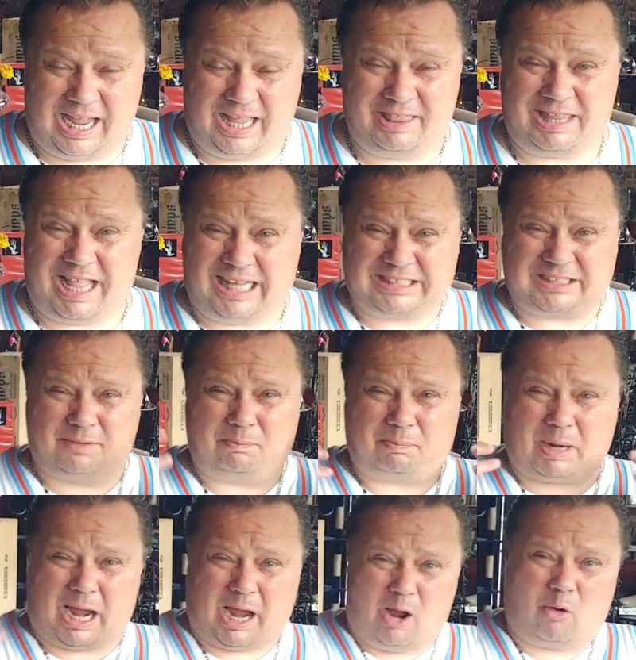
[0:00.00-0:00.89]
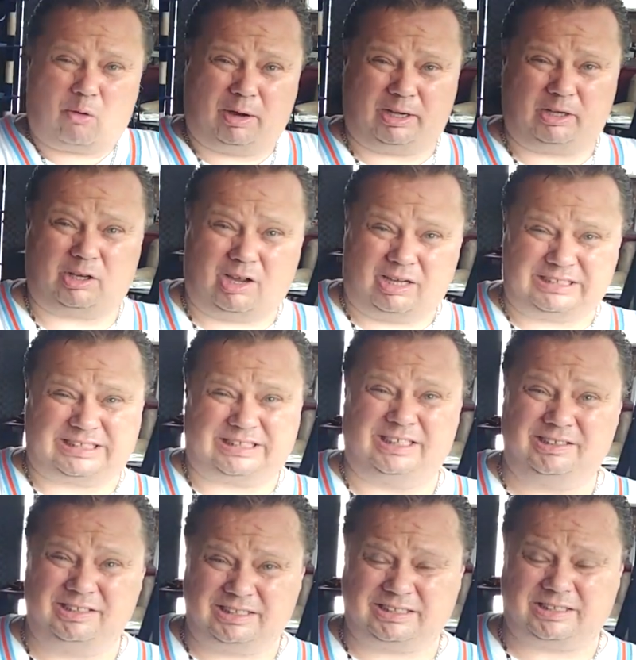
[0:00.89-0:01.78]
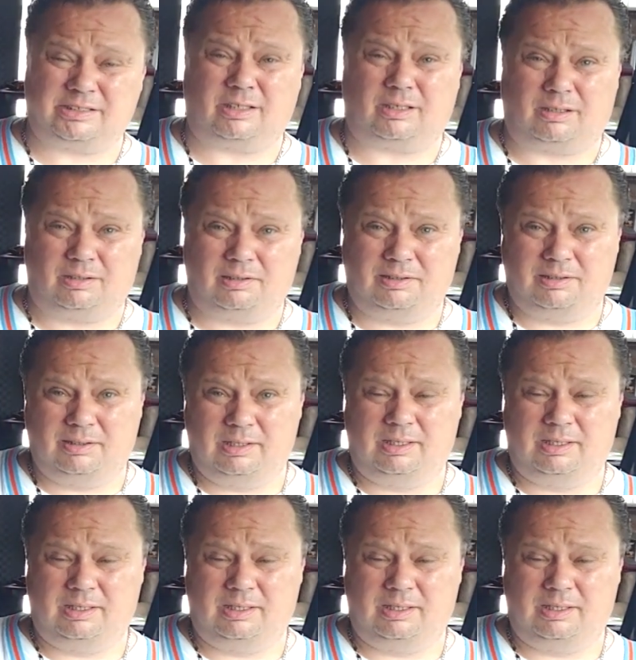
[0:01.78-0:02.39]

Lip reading: And that's empowering to us, the listener.